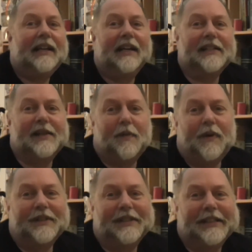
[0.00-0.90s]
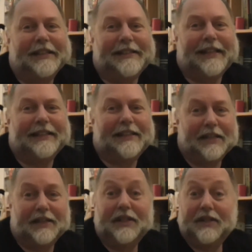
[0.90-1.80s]
I said, "What?" And he said
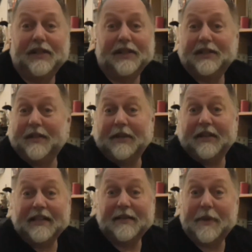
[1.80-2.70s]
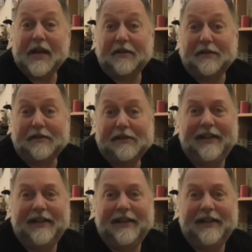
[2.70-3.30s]
that Summerhill has a bell,